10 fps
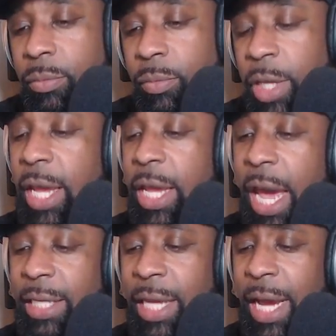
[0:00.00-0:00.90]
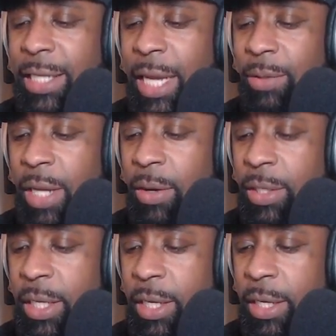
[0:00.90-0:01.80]
Yeah, yes. I don't
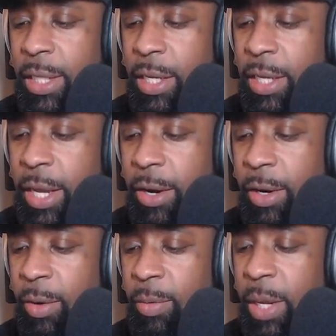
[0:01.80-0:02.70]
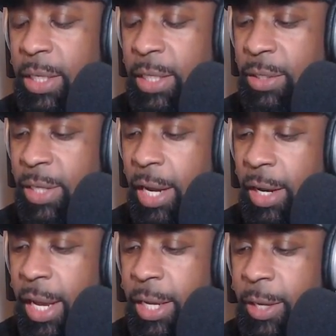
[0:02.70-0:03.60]
even think he cared. I think that was kind of
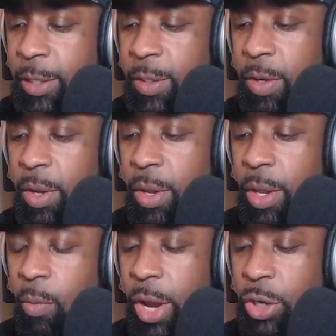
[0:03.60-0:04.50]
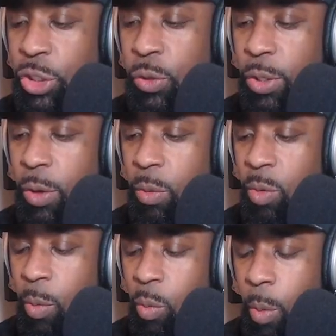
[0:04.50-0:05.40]
like his way of shooting
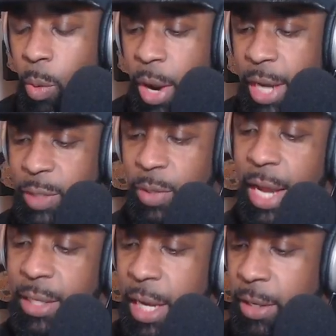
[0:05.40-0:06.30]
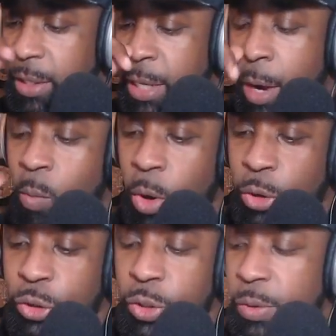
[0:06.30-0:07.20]
on Roman Reigns when they had that
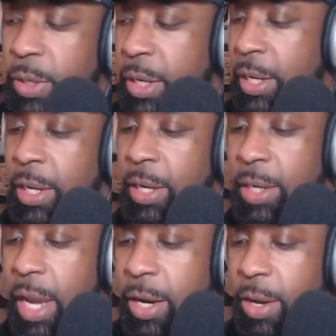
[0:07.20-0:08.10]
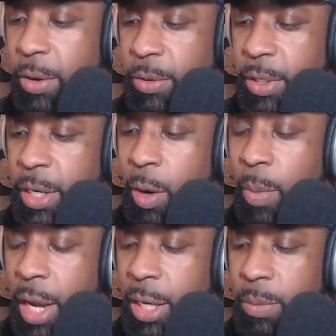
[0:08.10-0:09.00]
work shoot. Yeah, he don't
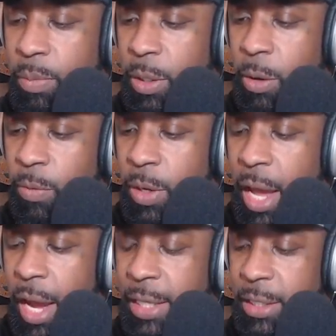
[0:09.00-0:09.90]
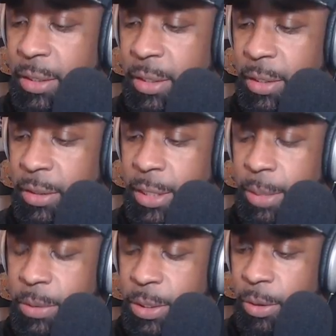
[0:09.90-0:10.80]
mind putting over guys and
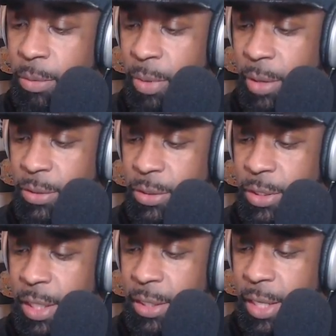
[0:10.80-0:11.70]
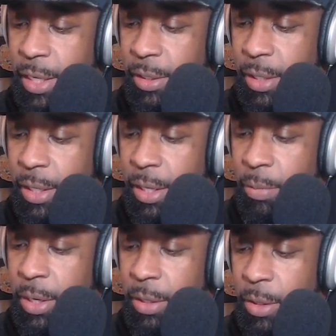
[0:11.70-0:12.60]
accepting certain belts and shit like that.
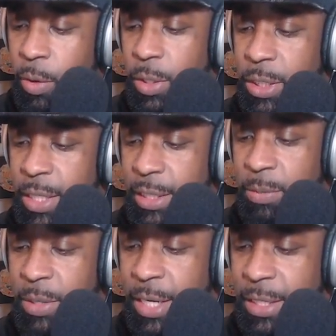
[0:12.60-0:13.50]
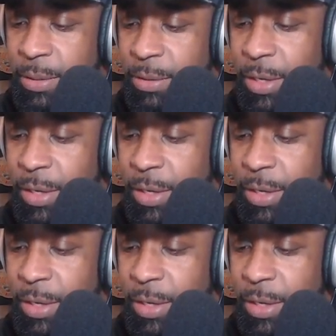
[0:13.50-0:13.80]
But of course he doesn't, because